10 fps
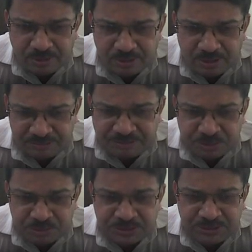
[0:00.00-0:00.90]
if we
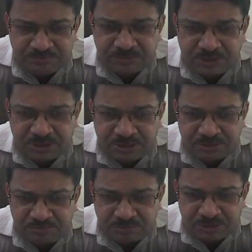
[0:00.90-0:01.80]
know the
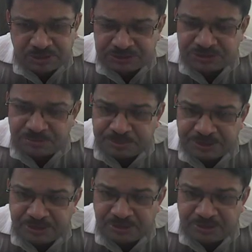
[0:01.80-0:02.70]
natural
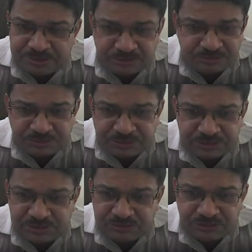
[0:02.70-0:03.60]
period or natural
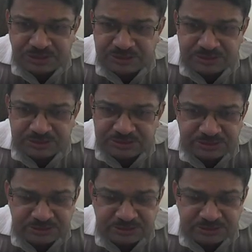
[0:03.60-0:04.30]
frequency, we can just